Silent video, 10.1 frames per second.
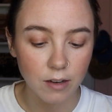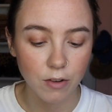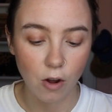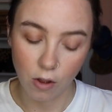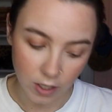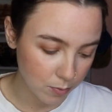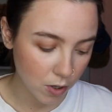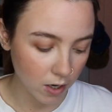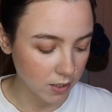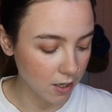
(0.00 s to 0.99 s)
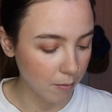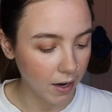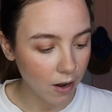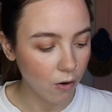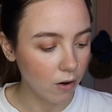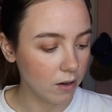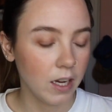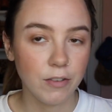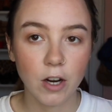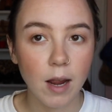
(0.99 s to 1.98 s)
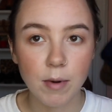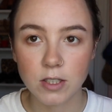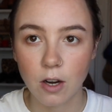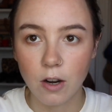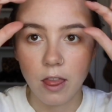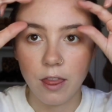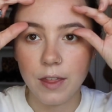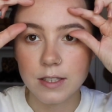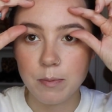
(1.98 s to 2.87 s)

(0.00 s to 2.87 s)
of all this product coming out. If your eyebrows aren't this